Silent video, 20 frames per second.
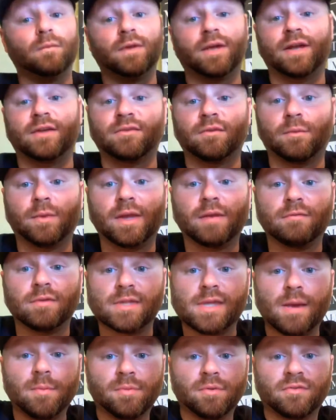like I said, we give you
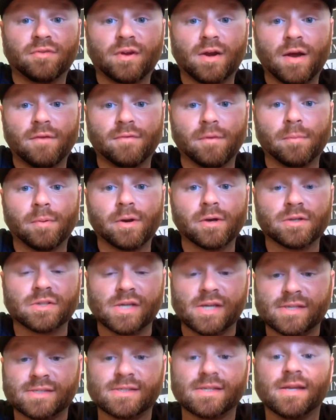10% off your
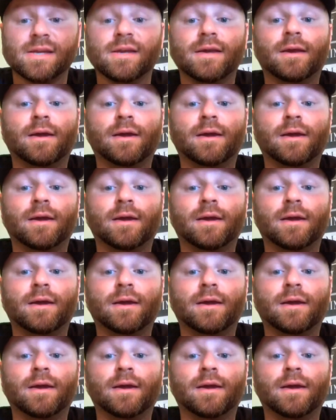purchase.